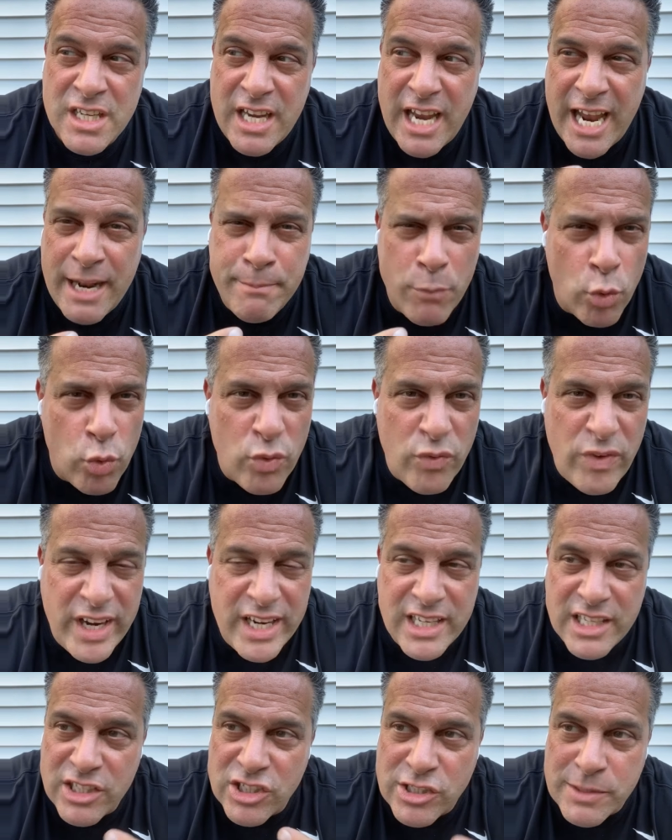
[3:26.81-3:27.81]
and motivate
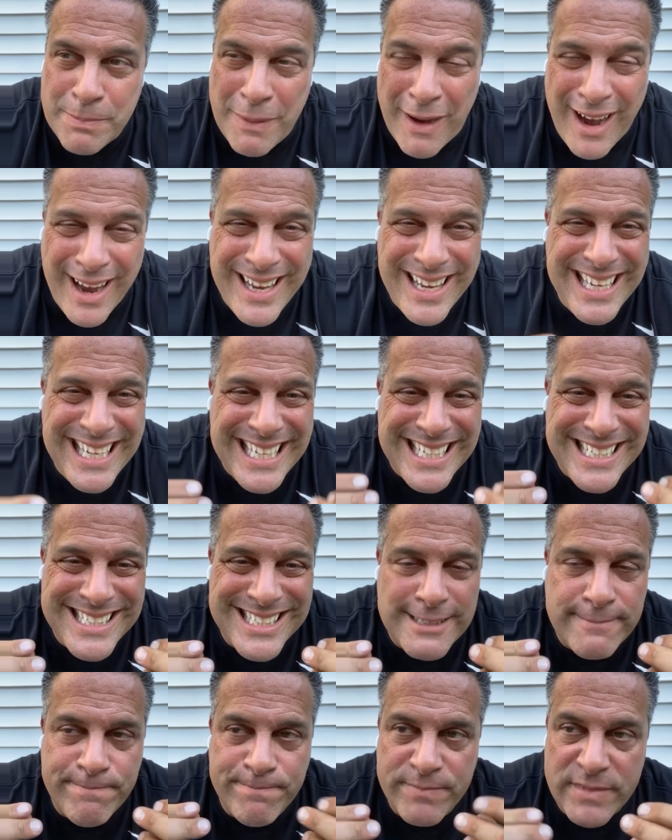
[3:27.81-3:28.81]
and inspire,
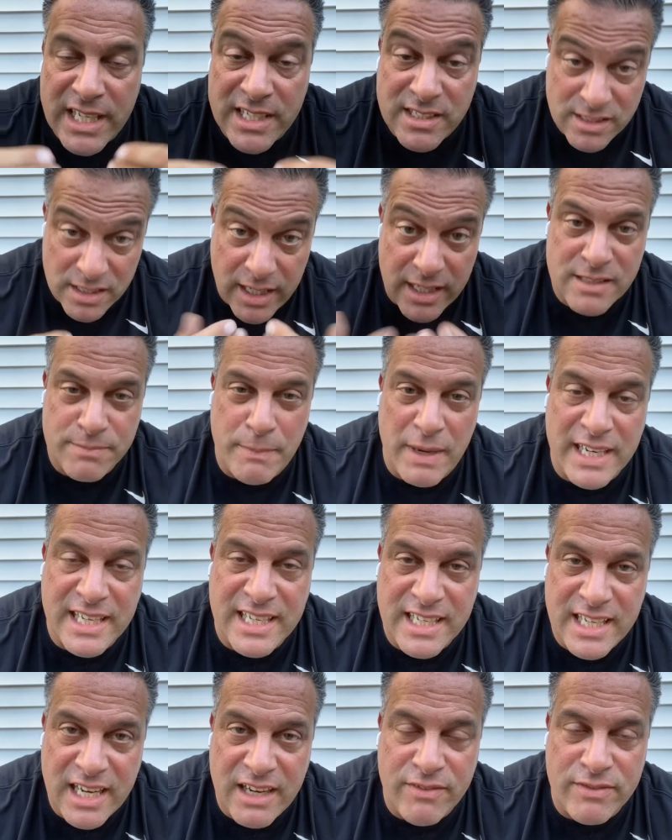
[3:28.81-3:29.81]
it's, it's, it's my
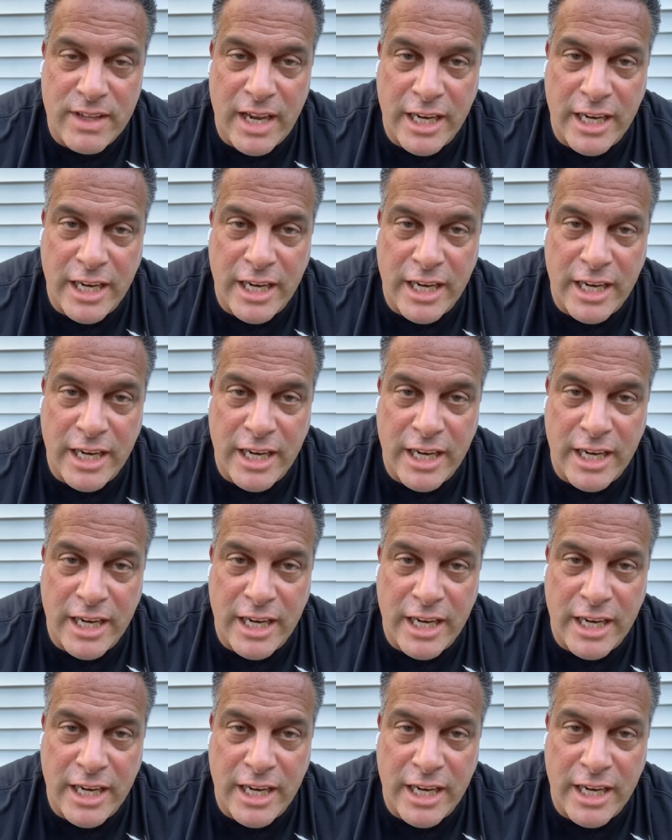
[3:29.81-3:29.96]
gift.